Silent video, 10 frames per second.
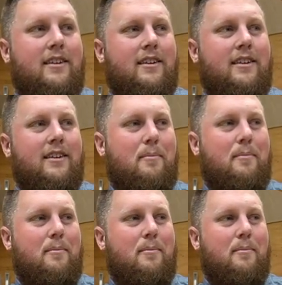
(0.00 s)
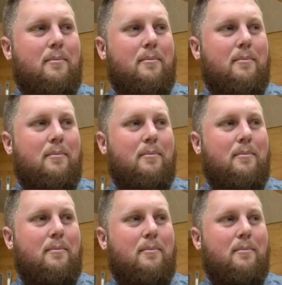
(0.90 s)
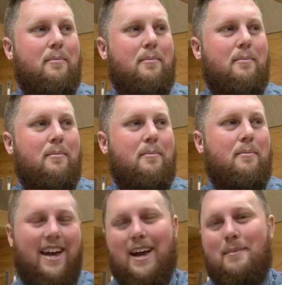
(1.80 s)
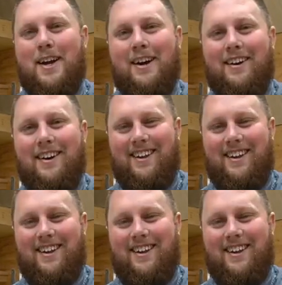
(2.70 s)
Uh, because then I can answer it and I'd be like, hey, I'm here.